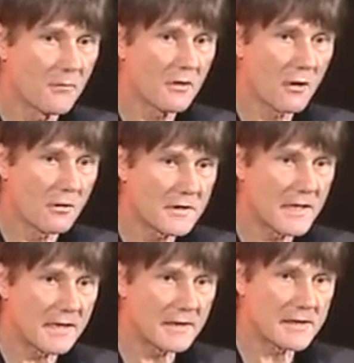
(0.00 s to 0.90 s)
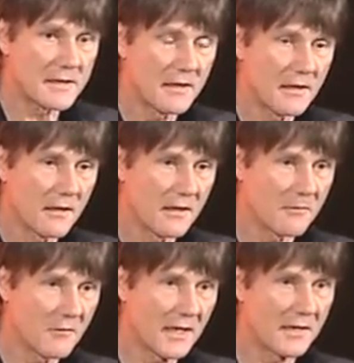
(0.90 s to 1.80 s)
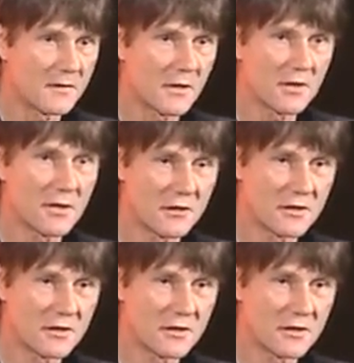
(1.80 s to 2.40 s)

content in addition